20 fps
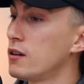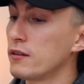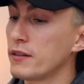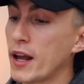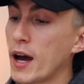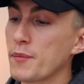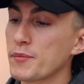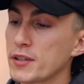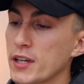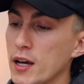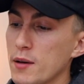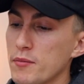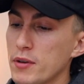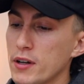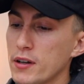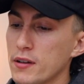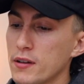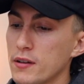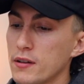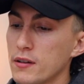NAPSEB.
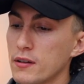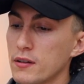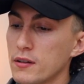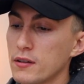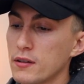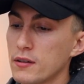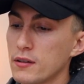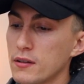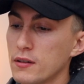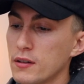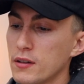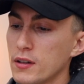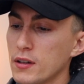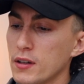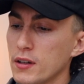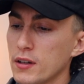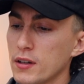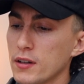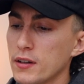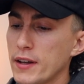NAPSEB.
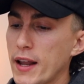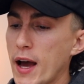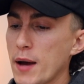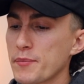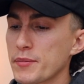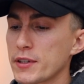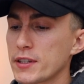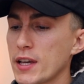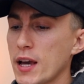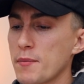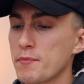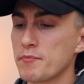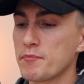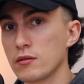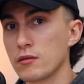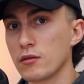NAPSEB.